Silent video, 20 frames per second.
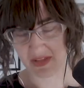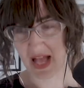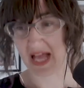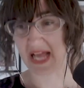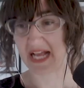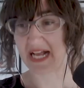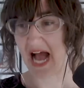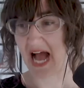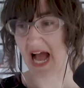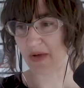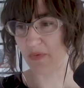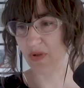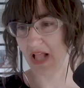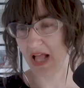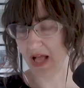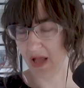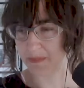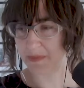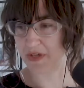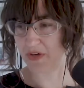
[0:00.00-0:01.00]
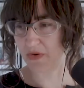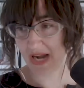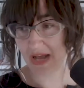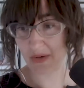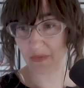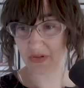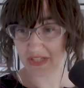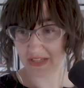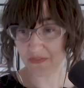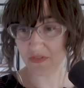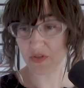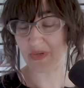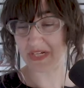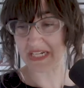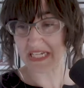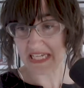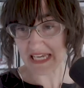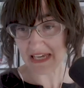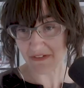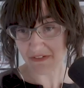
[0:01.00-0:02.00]
like i will help you and i will give you a
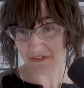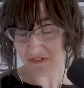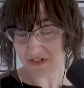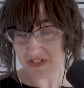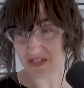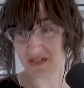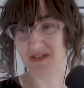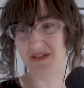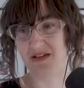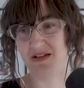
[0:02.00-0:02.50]
gift